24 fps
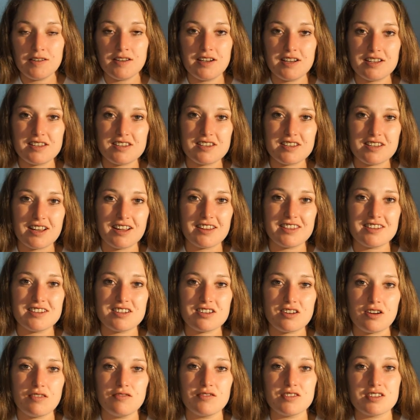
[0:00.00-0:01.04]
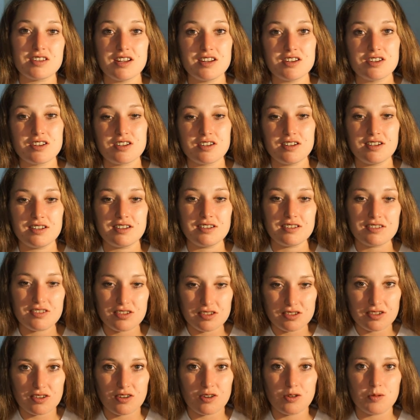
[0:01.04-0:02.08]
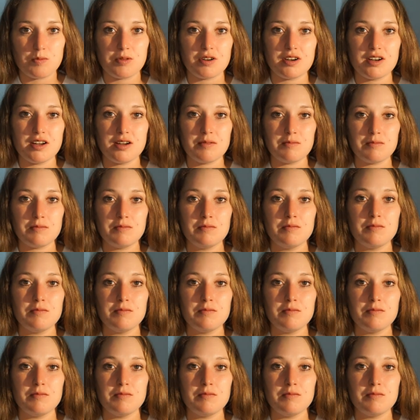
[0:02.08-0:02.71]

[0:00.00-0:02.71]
Let's start this conversation and just open up.